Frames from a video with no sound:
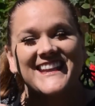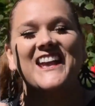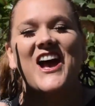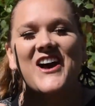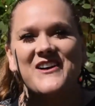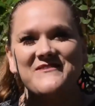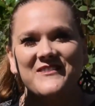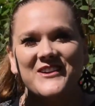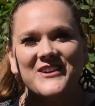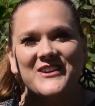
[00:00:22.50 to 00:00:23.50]

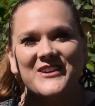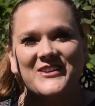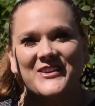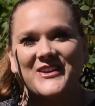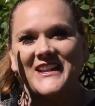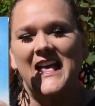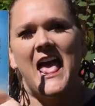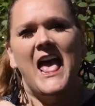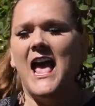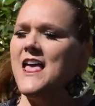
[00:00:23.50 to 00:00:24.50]
cover. Good.
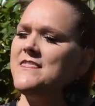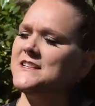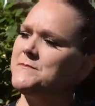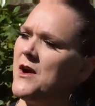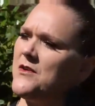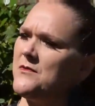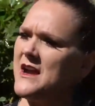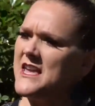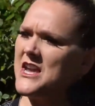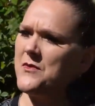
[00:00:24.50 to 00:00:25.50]
And this part
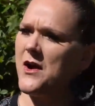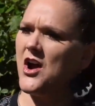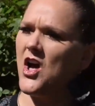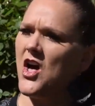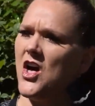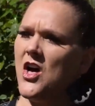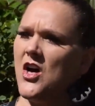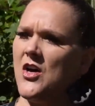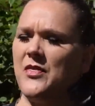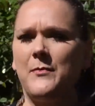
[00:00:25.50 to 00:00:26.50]
right here where
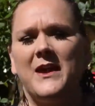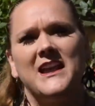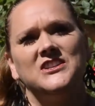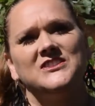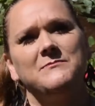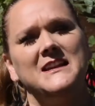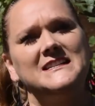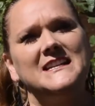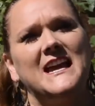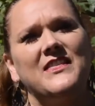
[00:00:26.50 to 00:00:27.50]
all the pages meet
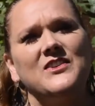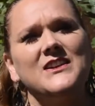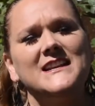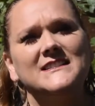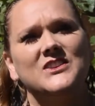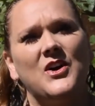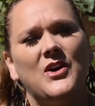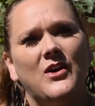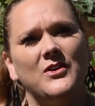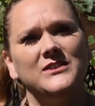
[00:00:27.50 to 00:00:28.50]
together is
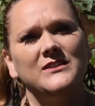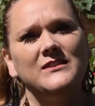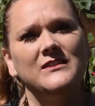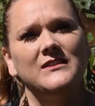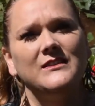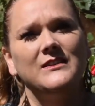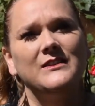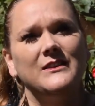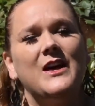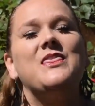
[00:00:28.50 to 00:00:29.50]
called
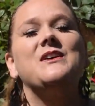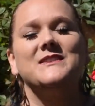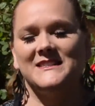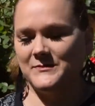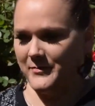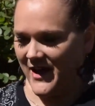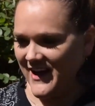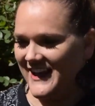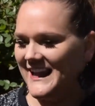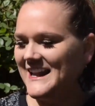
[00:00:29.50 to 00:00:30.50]
the
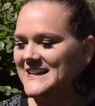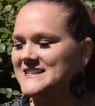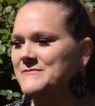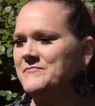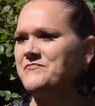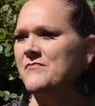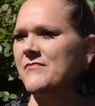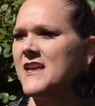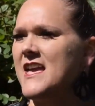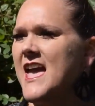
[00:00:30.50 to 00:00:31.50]
spine.
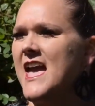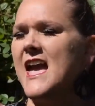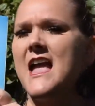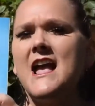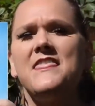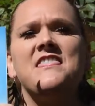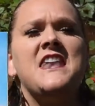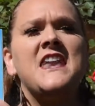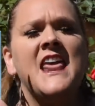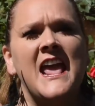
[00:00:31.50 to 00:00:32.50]
And the
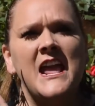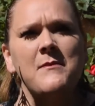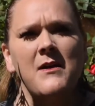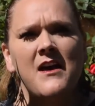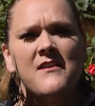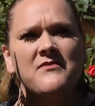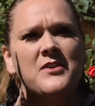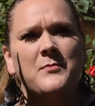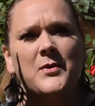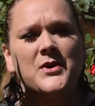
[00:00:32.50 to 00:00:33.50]
name of
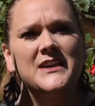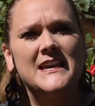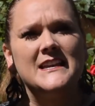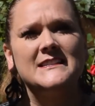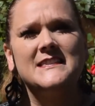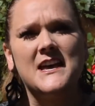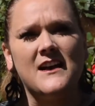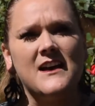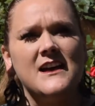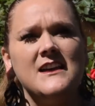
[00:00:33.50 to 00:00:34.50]
the book is
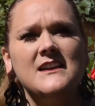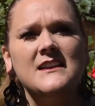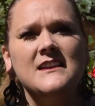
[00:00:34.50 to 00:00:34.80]
the